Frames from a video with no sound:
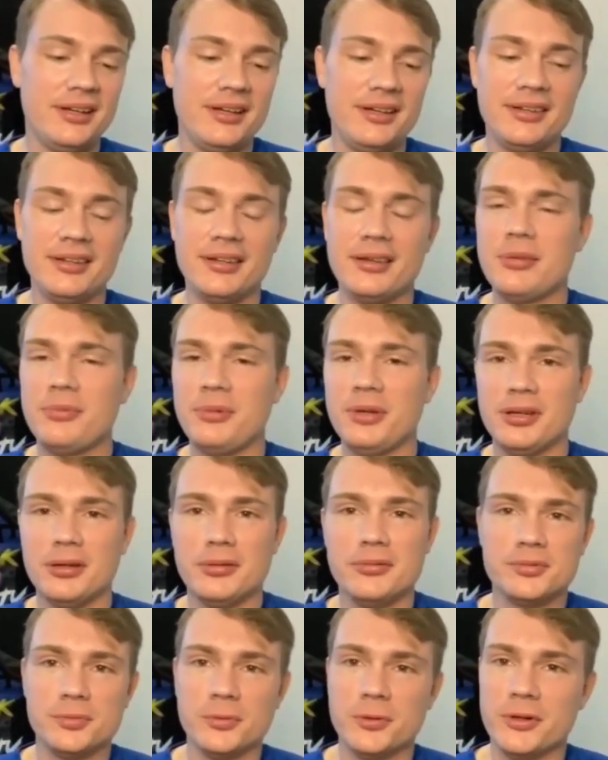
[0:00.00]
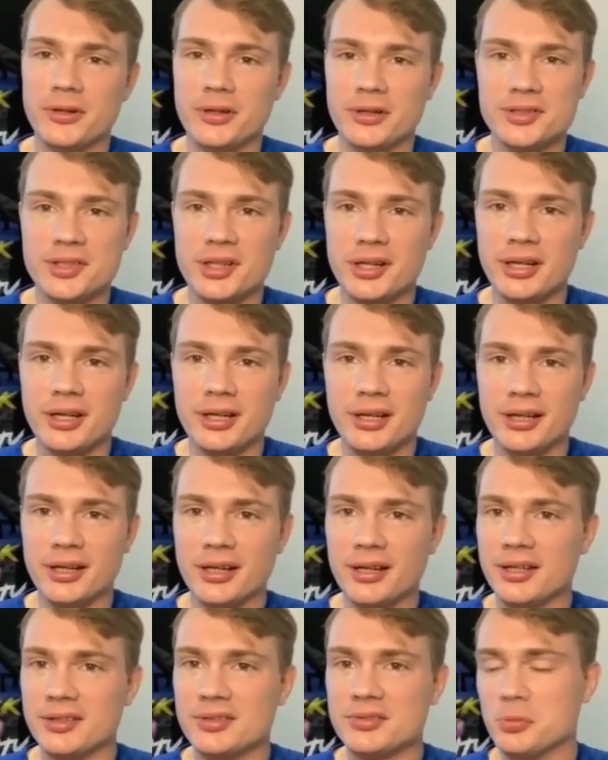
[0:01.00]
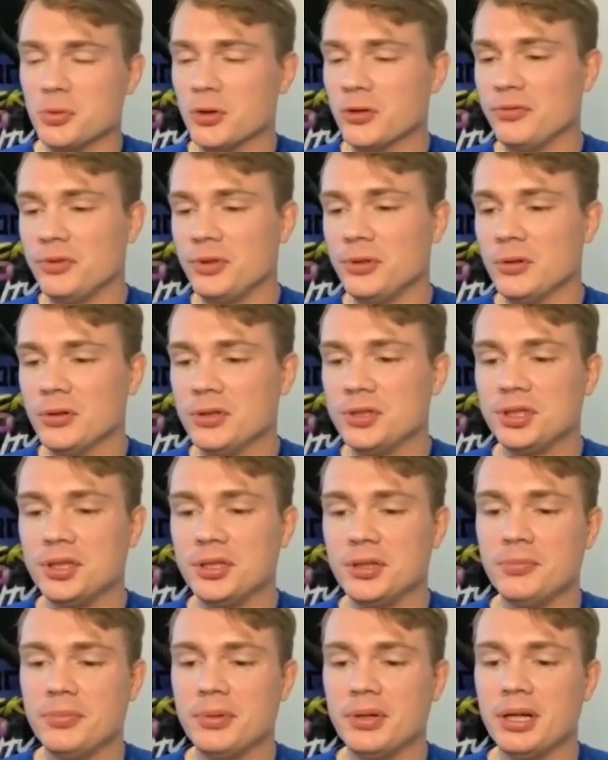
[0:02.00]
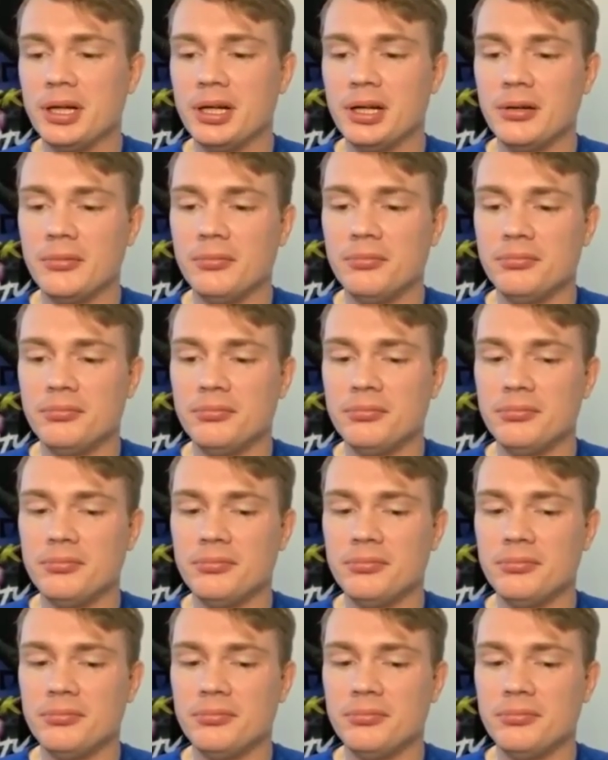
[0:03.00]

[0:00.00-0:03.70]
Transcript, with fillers: anything that becomes more entertaining gets more viewership, um,